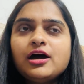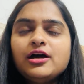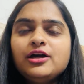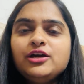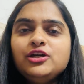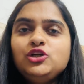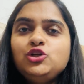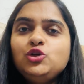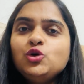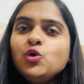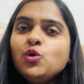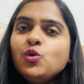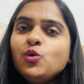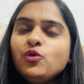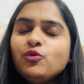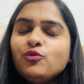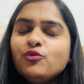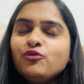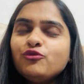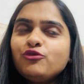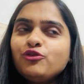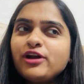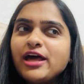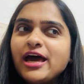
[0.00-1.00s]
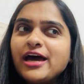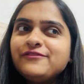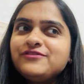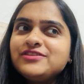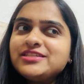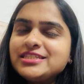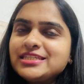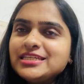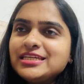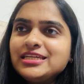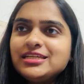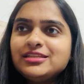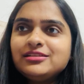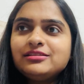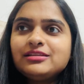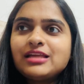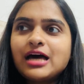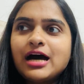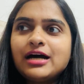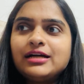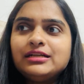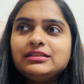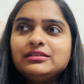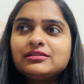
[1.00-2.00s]
you would have seen
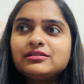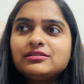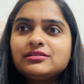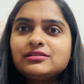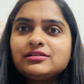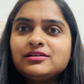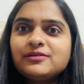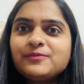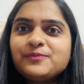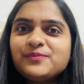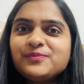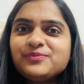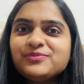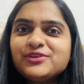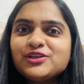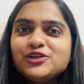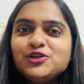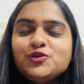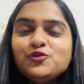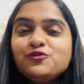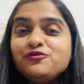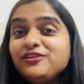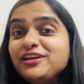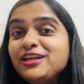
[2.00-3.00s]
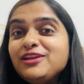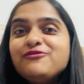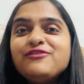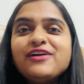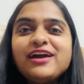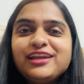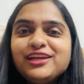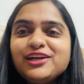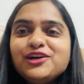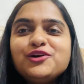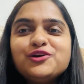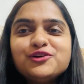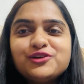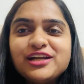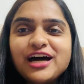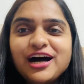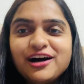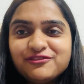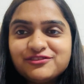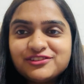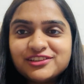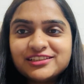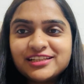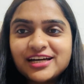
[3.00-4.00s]
that you feel very good
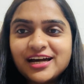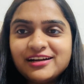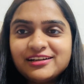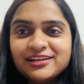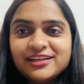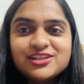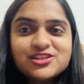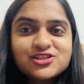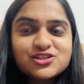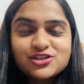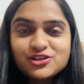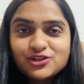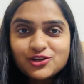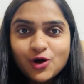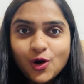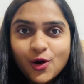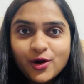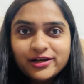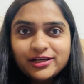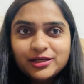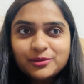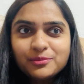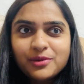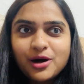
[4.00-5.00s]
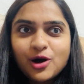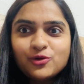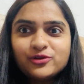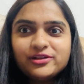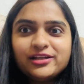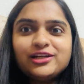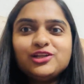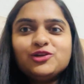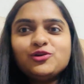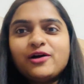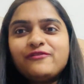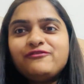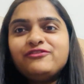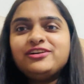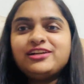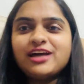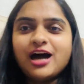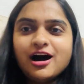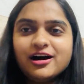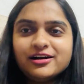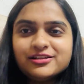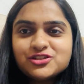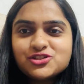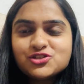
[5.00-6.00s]
after that. It's not about that you have
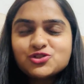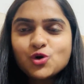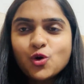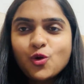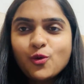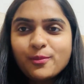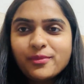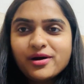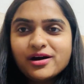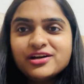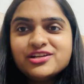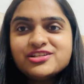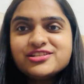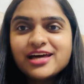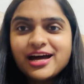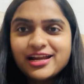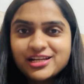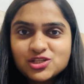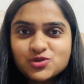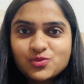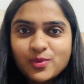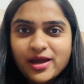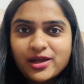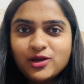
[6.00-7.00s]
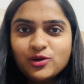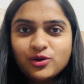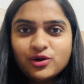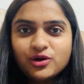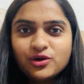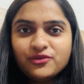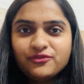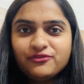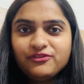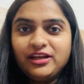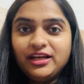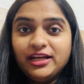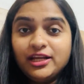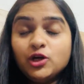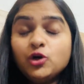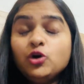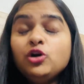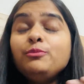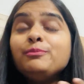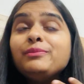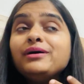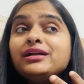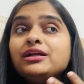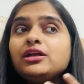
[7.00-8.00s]
danced so much, that's why you're feeling good,
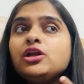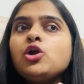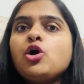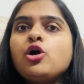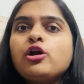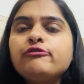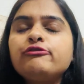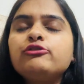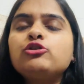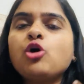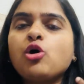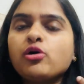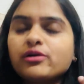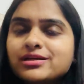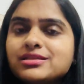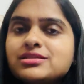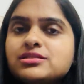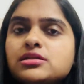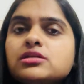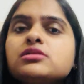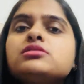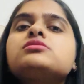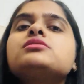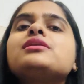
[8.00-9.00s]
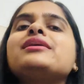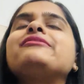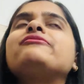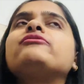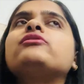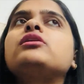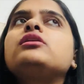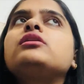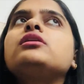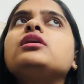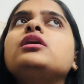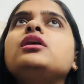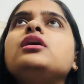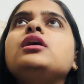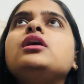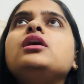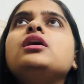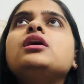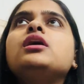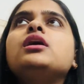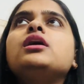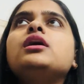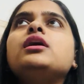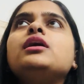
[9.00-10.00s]
but a lot of toxins that were
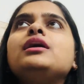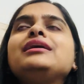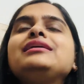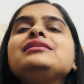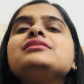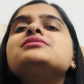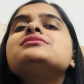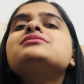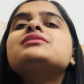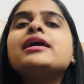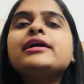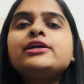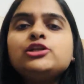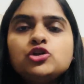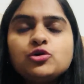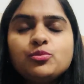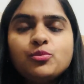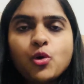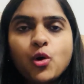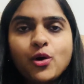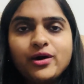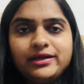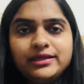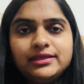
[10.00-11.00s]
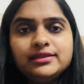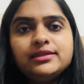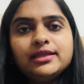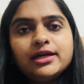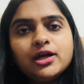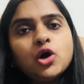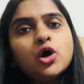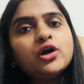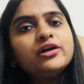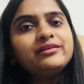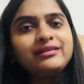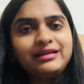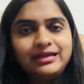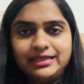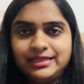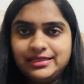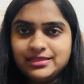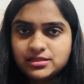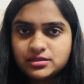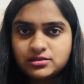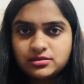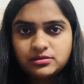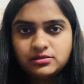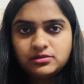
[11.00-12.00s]
inside your body, they got
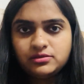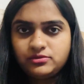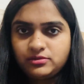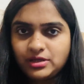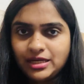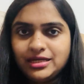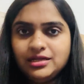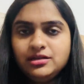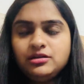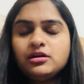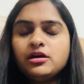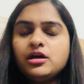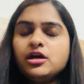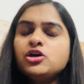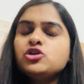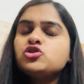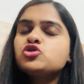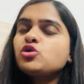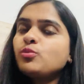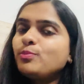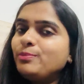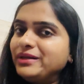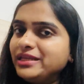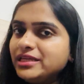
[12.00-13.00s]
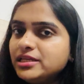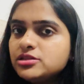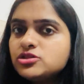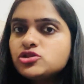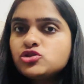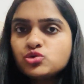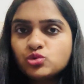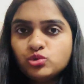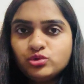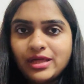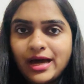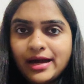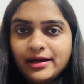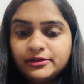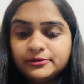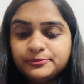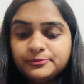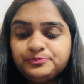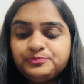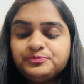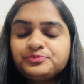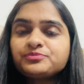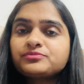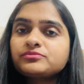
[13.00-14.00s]
released, right? So please do that.
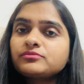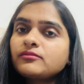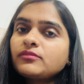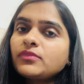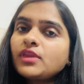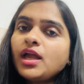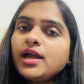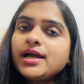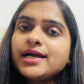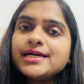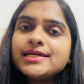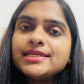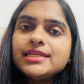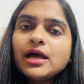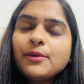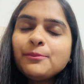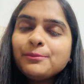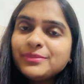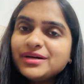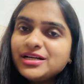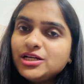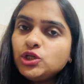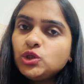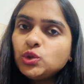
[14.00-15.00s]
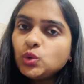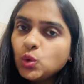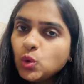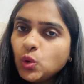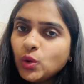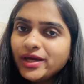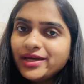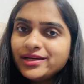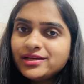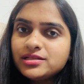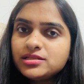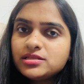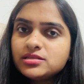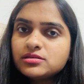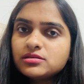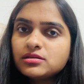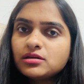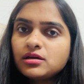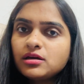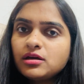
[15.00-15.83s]
Number two is